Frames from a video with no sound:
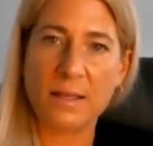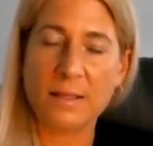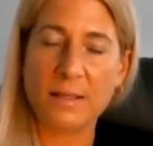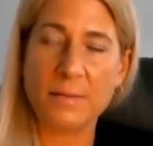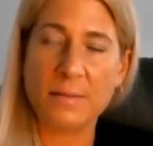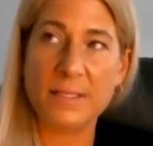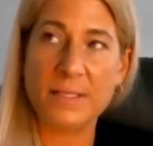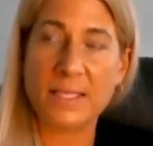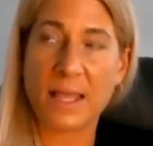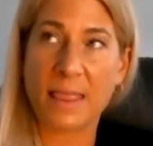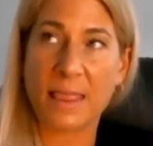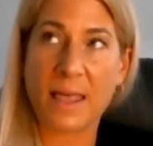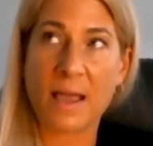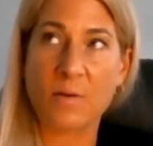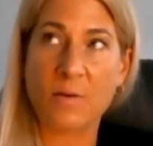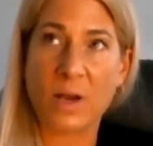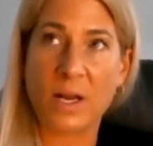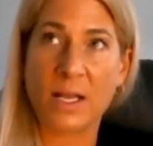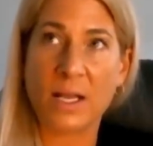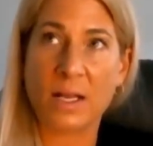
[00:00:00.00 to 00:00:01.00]
Let me say that,
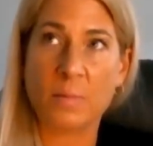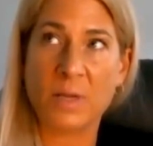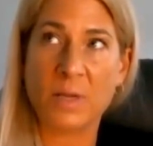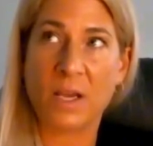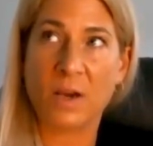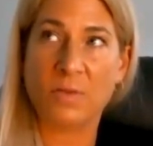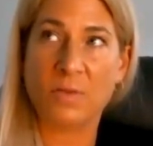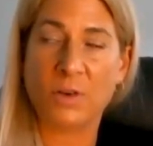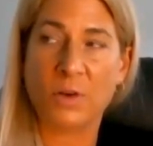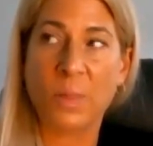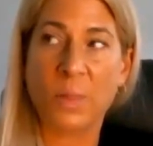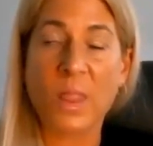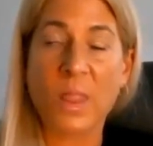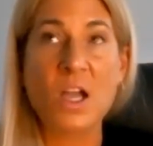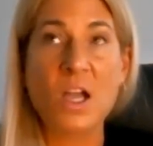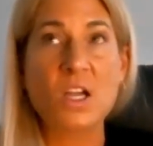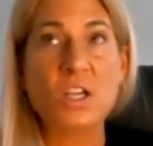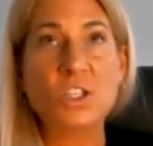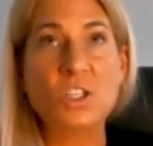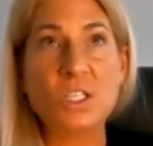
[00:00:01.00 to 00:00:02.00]
right? I got to be careful.
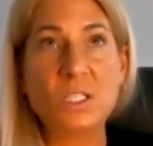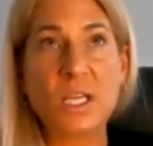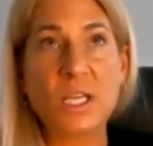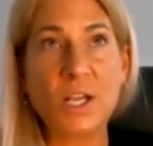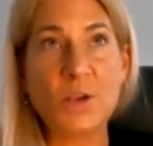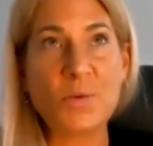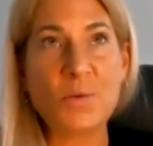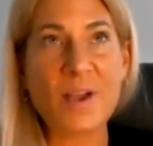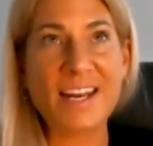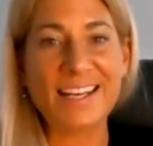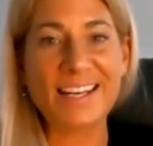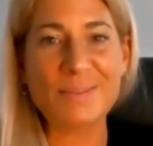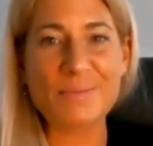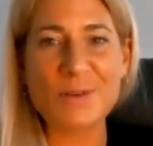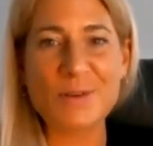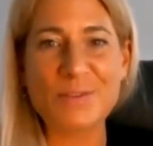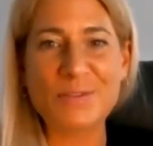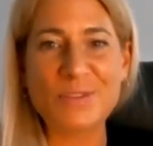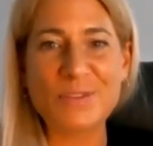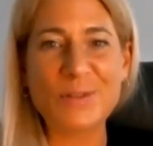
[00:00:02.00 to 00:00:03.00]
She's getting ready to
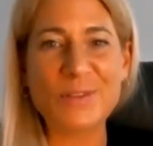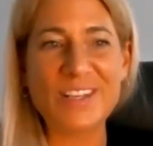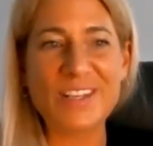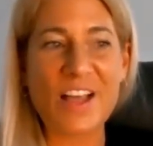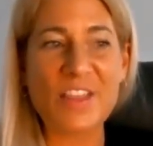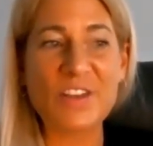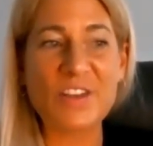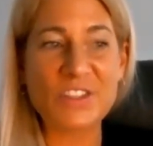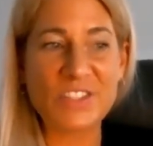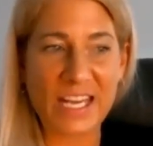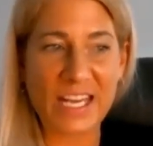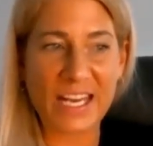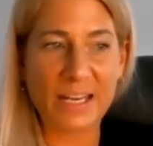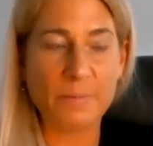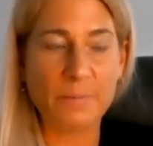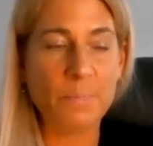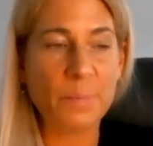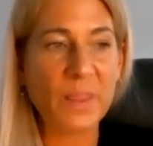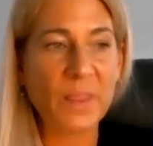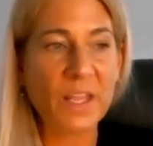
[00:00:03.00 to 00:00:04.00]
move to another state